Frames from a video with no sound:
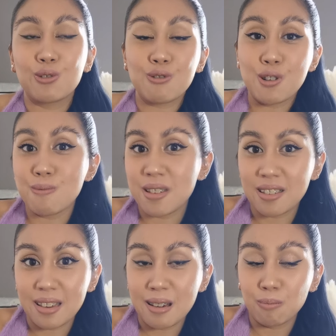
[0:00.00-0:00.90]
grooming
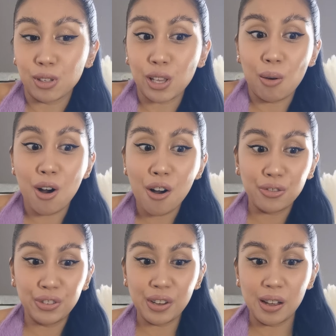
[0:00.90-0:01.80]
them so
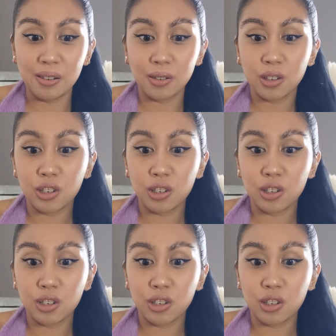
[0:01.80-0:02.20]
often,